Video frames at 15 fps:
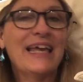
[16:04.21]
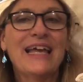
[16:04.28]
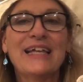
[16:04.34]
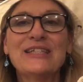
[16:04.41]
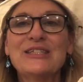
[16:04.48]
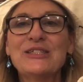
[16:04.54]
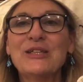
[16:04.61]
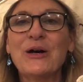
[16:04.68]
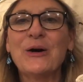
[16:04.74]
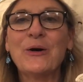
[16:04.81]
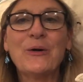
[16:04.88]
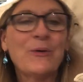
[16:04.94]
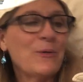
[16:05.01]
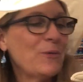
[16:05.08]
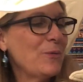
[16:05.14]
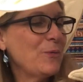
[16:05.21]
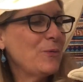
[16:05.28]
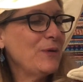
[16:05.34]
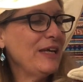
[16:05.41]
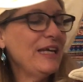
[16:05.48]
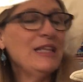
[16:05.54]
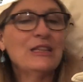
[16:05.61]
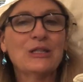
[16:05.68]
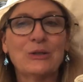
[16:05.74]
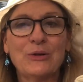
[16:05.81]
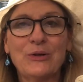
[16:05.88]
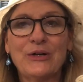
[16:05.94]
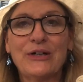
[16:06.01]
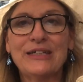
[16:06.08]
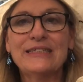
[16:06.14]
And so we
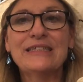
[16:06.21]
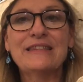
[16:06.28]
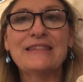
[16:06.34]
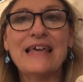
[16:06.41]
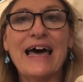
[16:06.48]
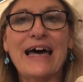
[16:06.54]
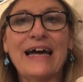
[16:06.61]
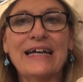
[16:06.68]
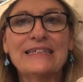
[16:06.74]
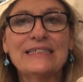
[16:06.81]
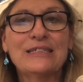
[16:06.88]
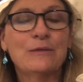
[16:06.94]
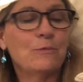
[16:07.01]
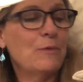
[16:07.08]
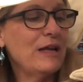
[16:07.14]
learned that